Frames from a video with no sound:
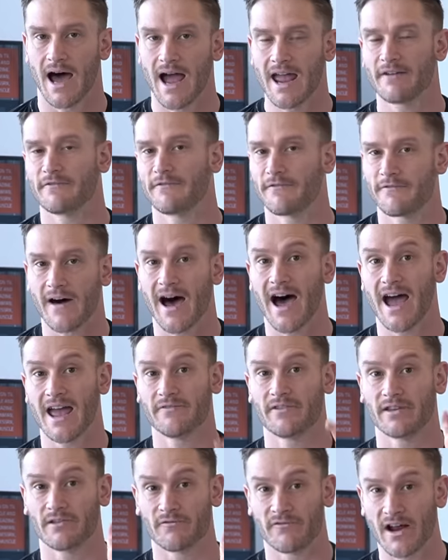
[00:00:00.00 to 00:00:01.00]
I have
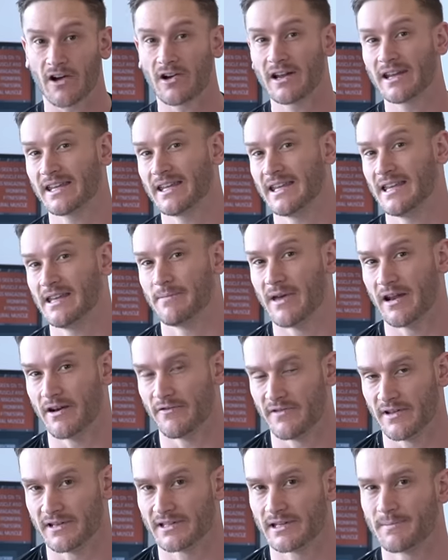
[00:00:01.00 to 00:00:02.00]
five very key
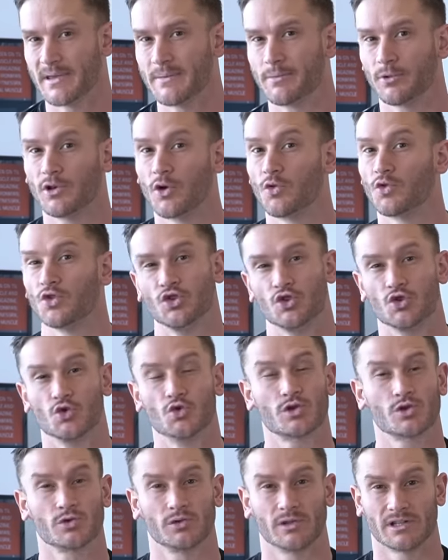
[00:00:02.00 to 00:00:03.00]
benefits that people don't
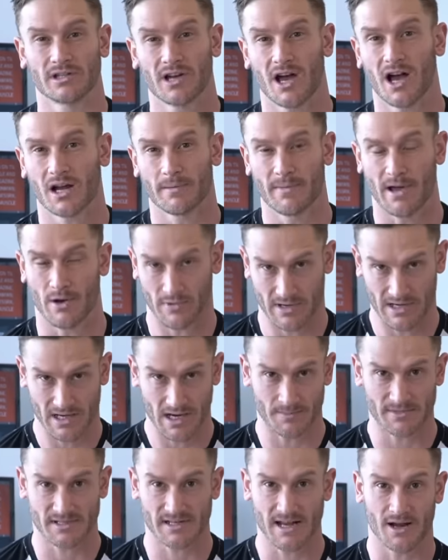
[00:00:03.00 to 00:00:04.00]
usually talk about when it
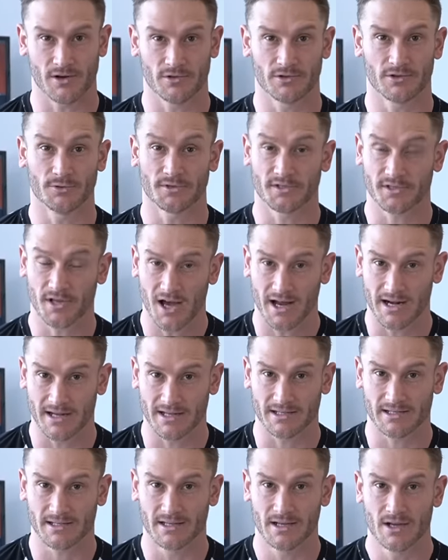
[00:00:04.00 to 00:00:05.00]
comes down to
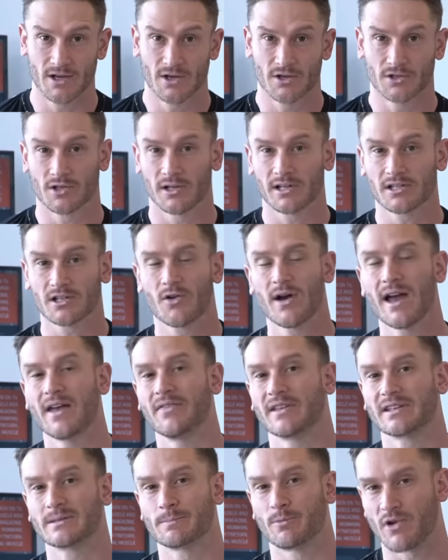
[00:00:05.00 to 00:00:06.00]
saunas. So let's go
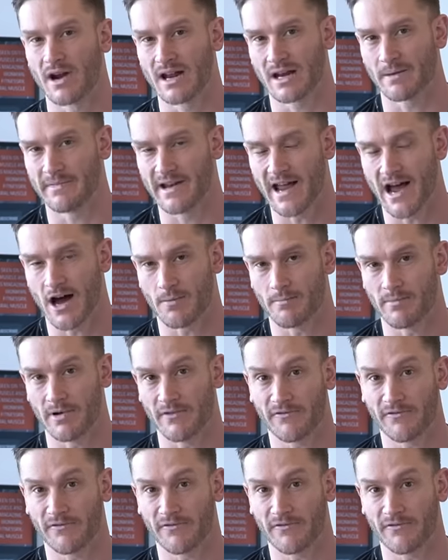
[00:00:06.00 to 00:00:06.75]
ahead and let's break them down.